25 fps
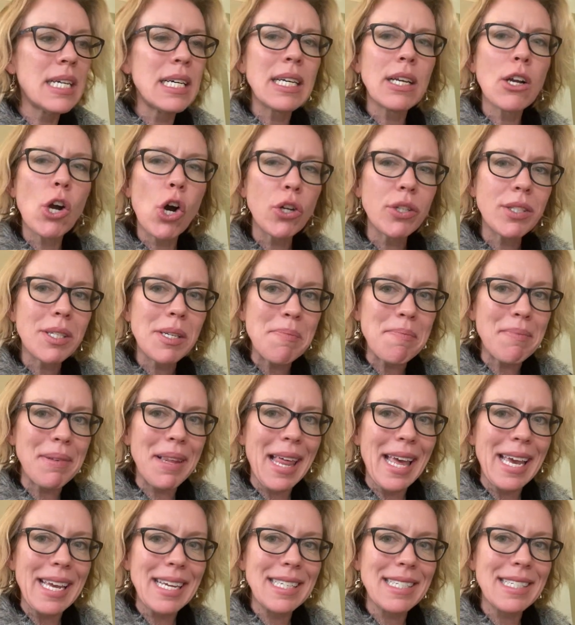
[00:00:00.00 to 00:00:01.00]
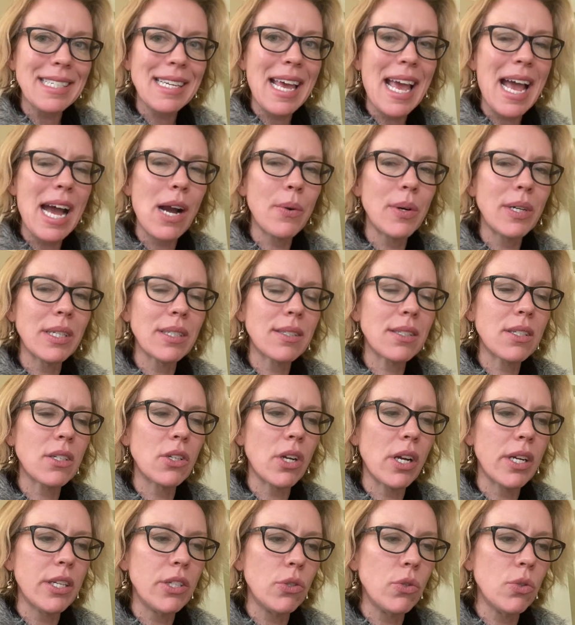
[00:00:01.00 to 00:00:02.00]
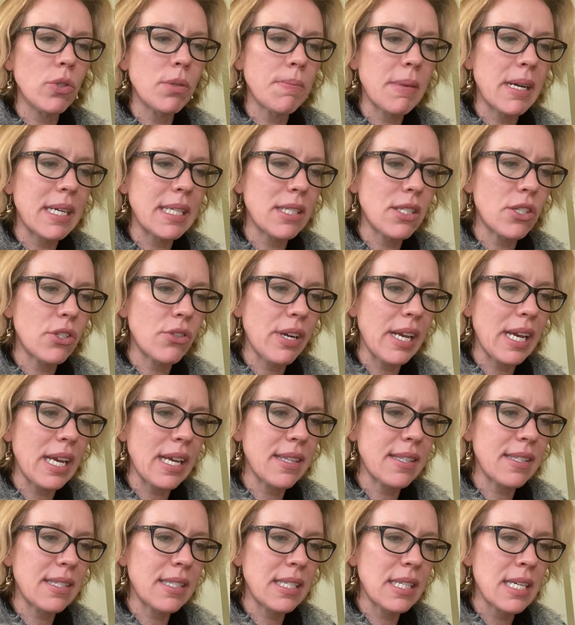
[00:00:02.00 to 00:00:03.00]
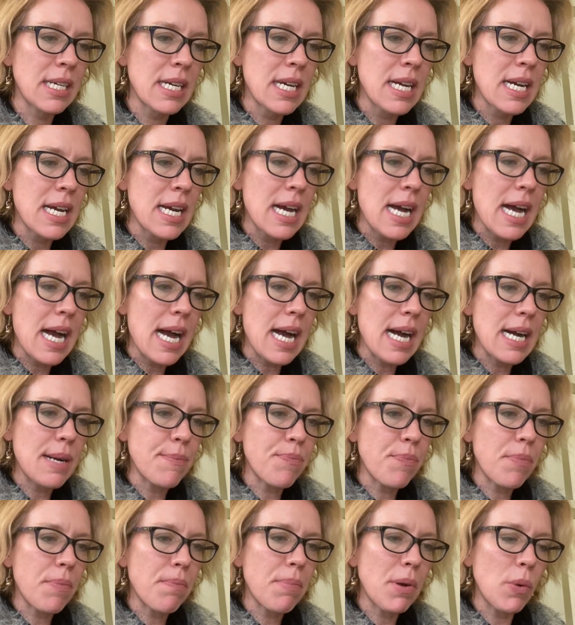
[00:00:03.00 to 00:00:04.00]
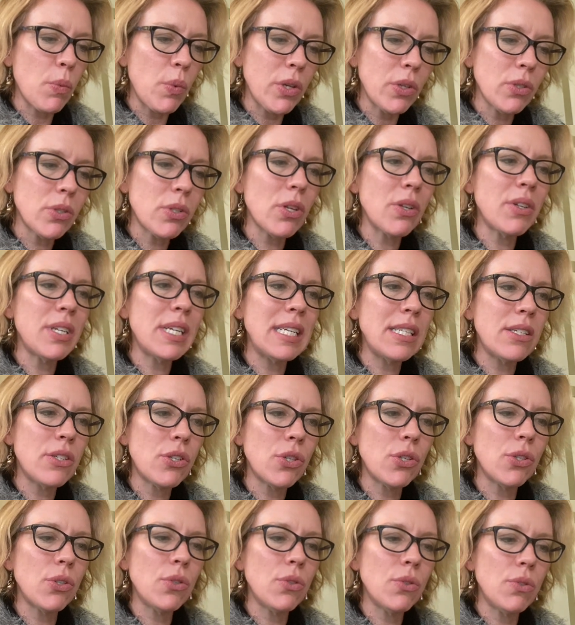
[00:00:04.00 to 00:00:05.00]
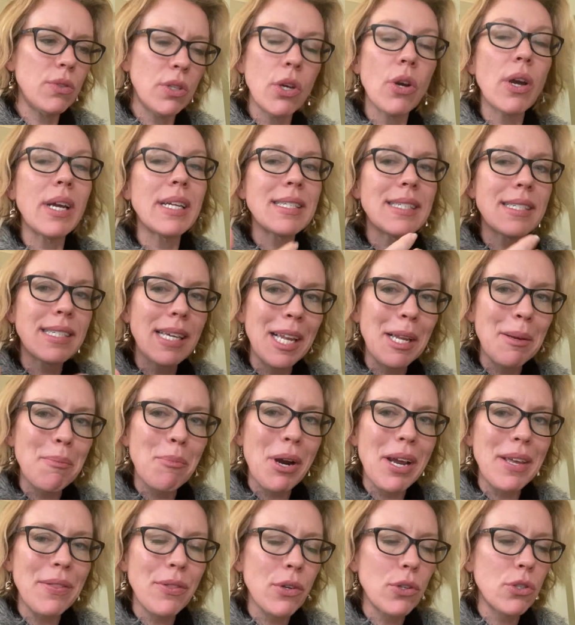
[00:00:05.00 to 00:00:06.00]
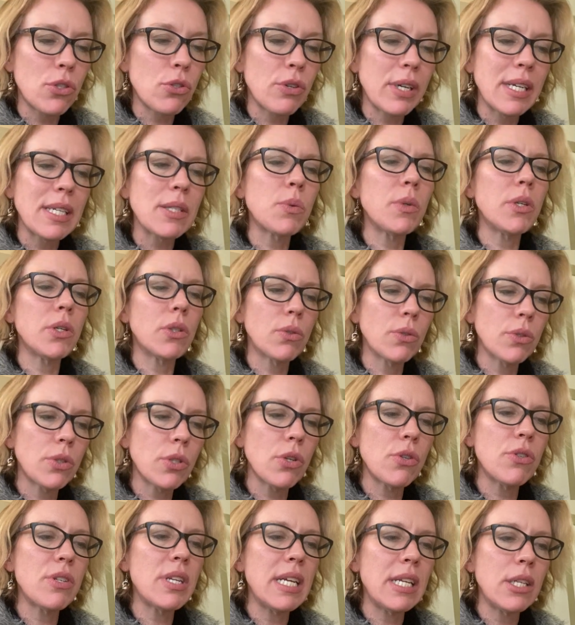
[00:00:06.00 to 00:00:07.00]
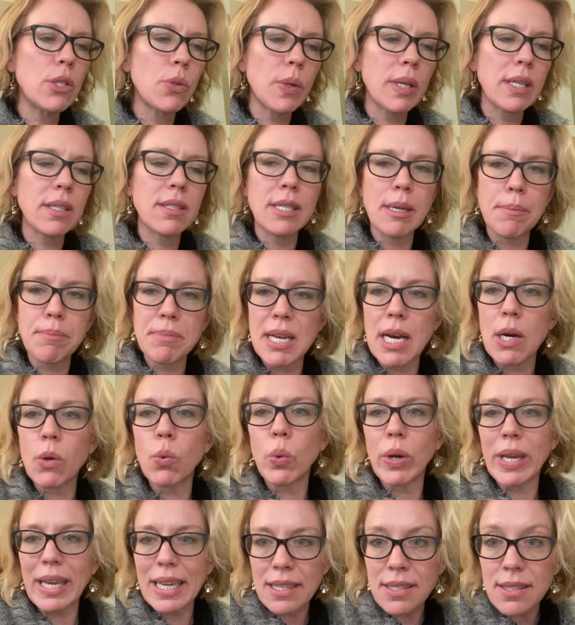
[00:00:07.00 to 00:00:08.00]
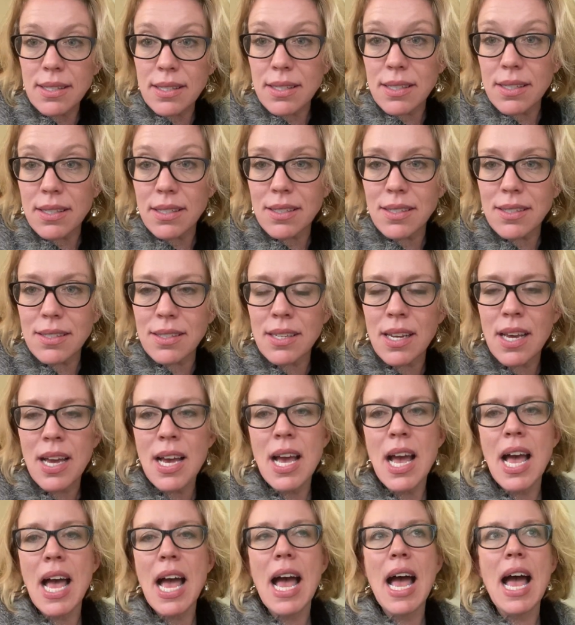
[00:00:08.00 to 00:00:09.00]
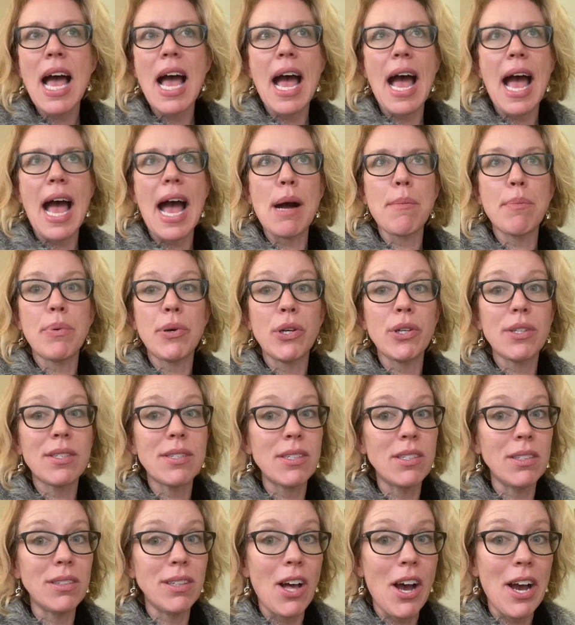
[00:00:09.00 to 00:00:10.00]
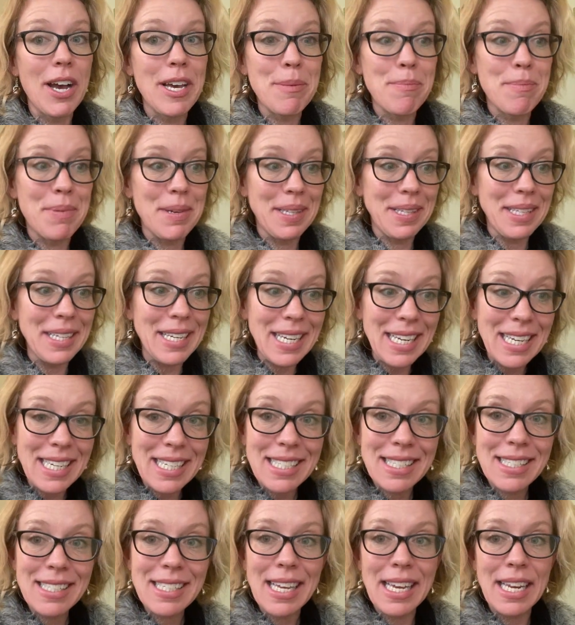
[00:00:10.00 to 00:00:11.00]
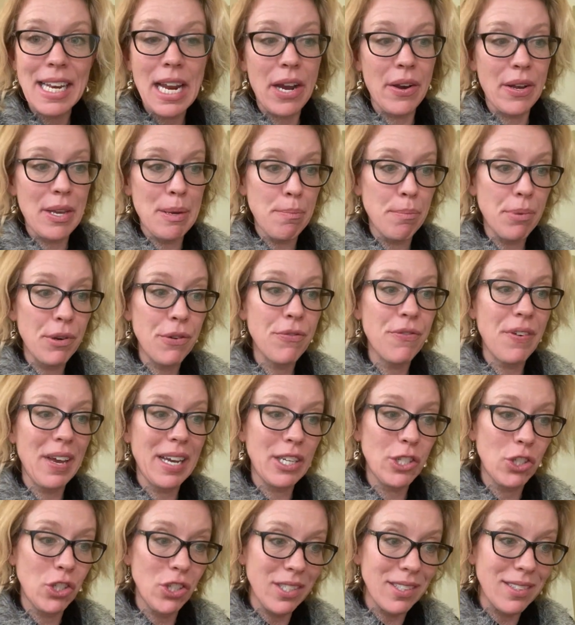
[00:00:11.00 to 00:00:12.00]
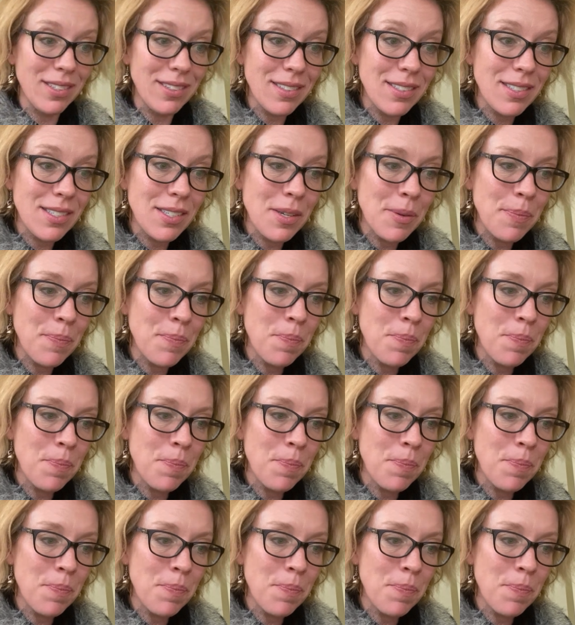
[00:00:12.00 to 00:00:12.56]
Contemplate, how else could I use my strengths? But we also need to, and celebrate those strengths. We also need to accept our weaknesses, our personal liabilities, and our imperfections.